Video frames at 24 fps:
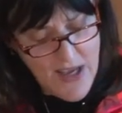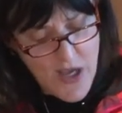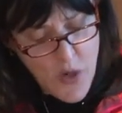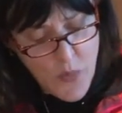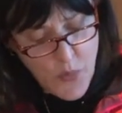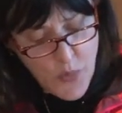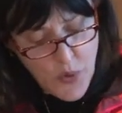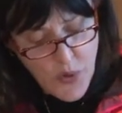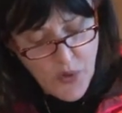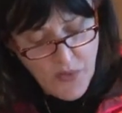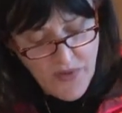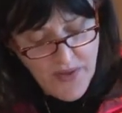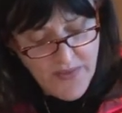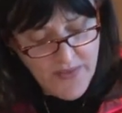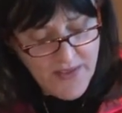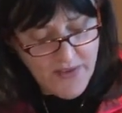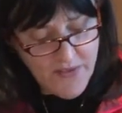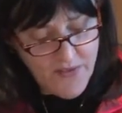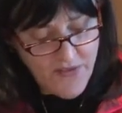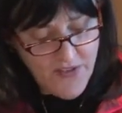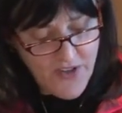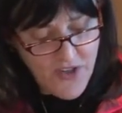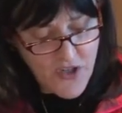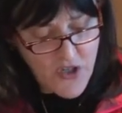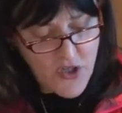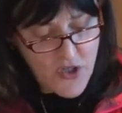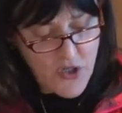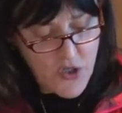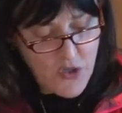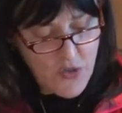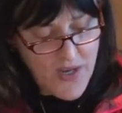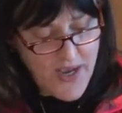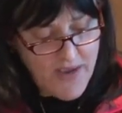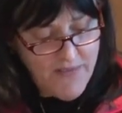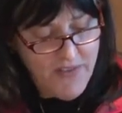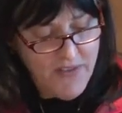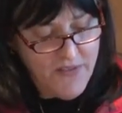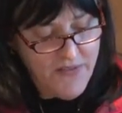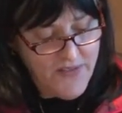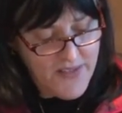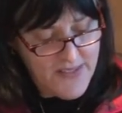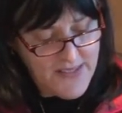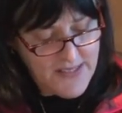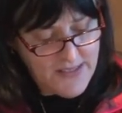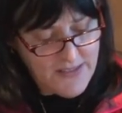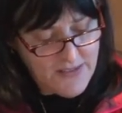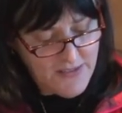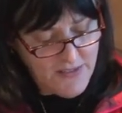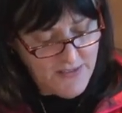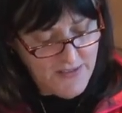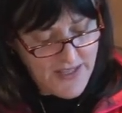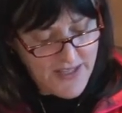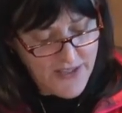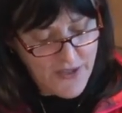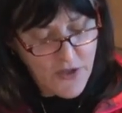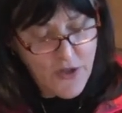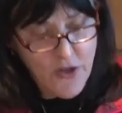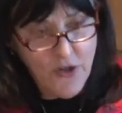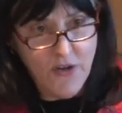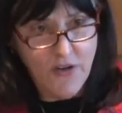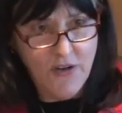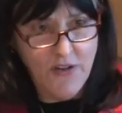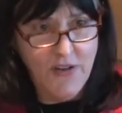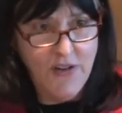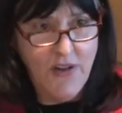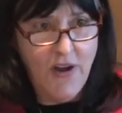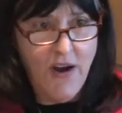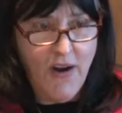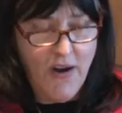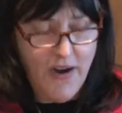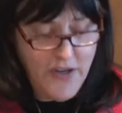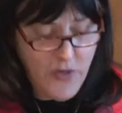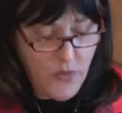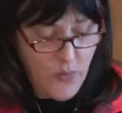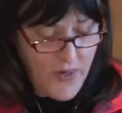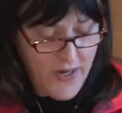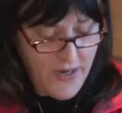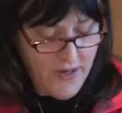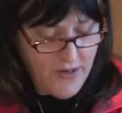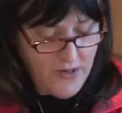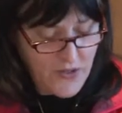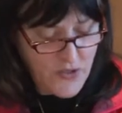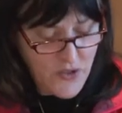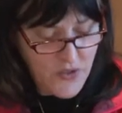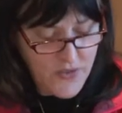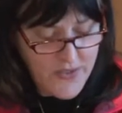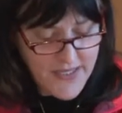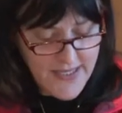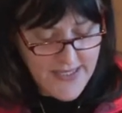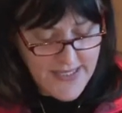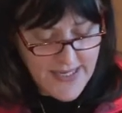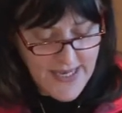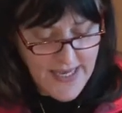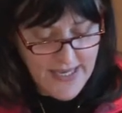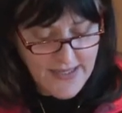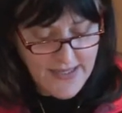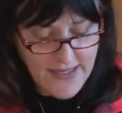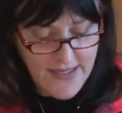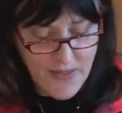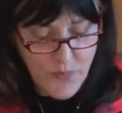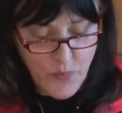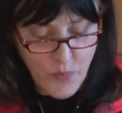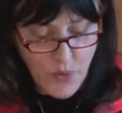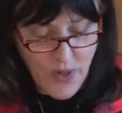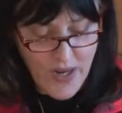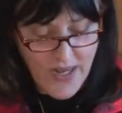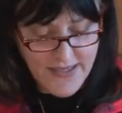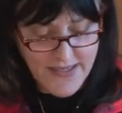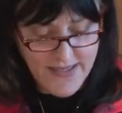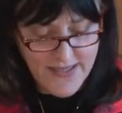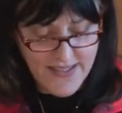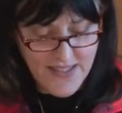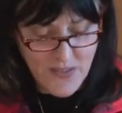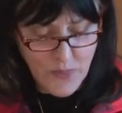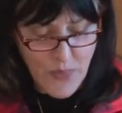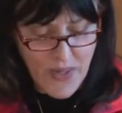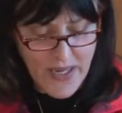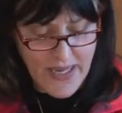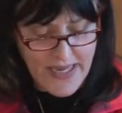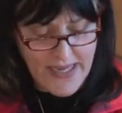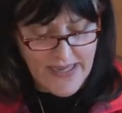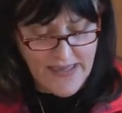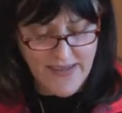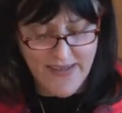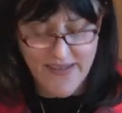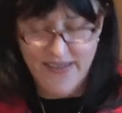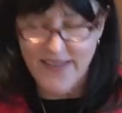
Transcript: proving that fish do have the physical and neural hardware to detect and process pain.